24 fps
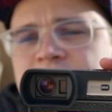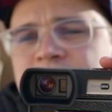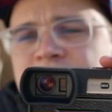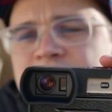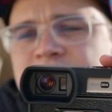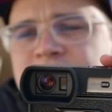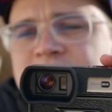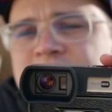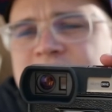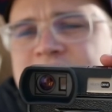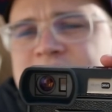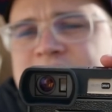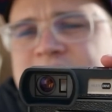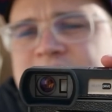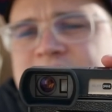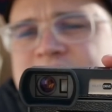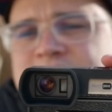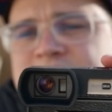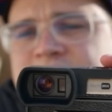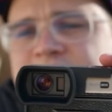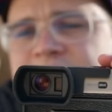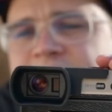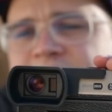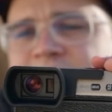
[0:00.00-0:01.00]
it
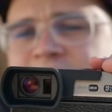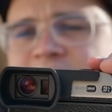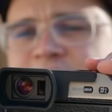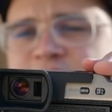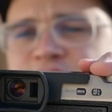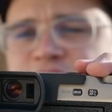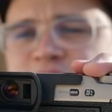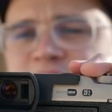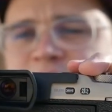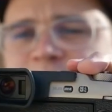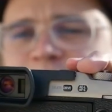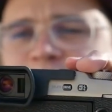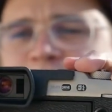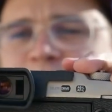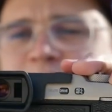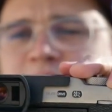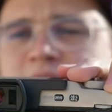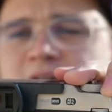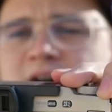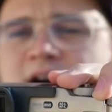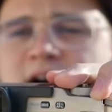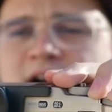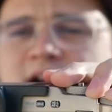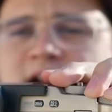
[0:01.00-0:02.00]
doesn't actually
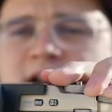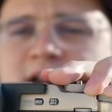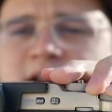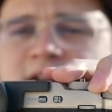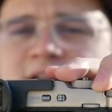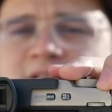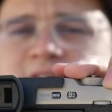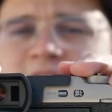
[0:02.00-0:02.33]
block